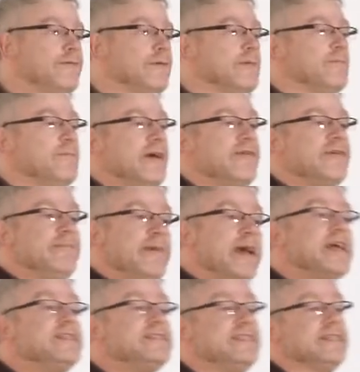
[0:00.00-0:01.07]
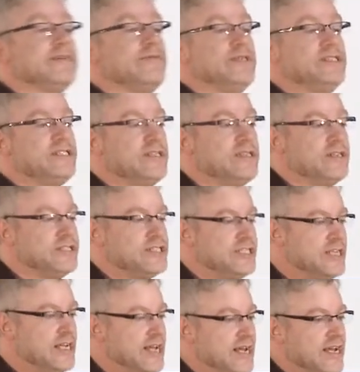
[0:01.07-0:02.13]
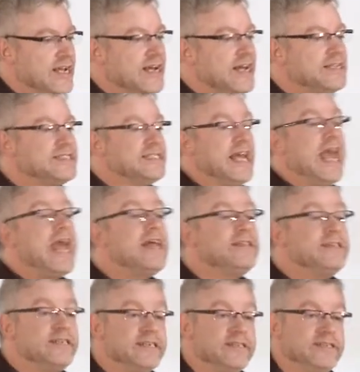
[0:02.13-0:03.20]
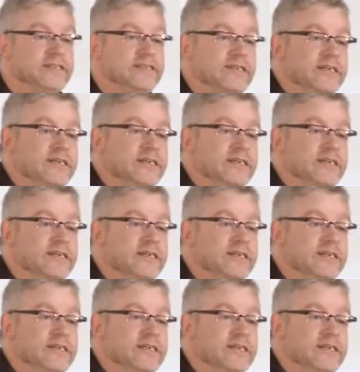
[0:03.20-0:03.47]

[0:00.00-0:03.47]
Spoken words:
from a very basic research, has ended